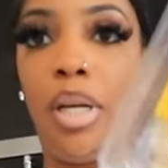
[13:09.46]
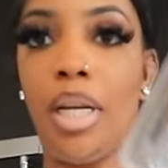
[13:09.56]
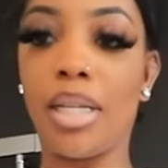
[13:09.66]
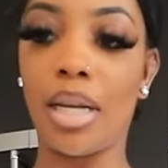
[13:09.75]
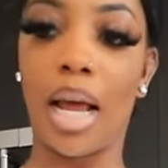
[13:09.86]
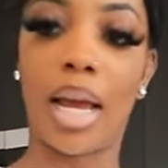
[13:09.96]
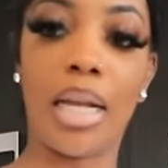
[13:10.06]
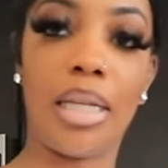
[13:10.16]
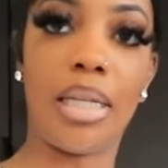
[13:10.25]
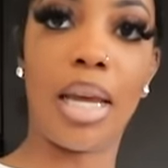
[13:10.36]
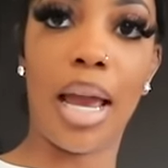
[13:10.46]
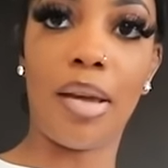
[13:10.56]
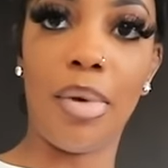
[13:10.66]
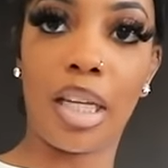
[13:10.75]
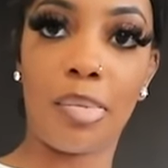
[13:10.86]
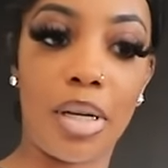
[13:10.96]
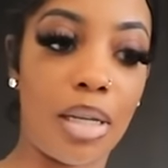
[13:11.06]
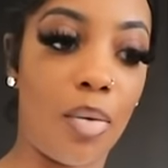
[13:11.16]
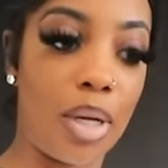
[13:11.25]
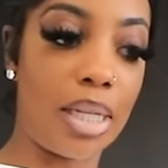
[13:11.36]
meat. And I got this cake mix
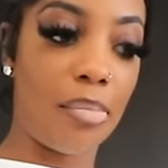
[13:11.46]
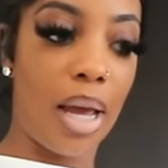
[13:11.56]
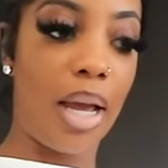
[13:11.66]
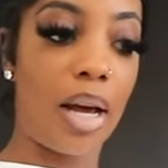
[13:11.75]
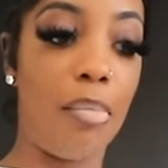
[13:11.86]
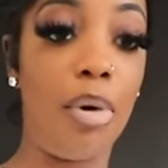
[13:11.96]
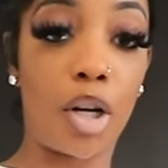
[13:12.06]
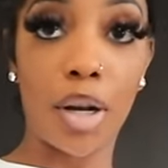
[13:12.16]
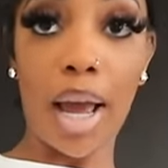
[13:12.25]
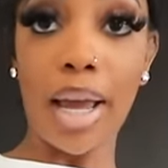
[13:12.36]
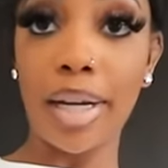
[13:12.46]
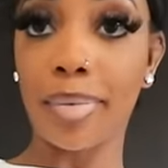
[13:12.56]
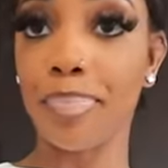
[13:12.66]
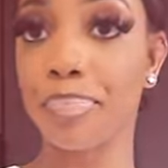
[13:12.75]
because I wanted to make a butter cake.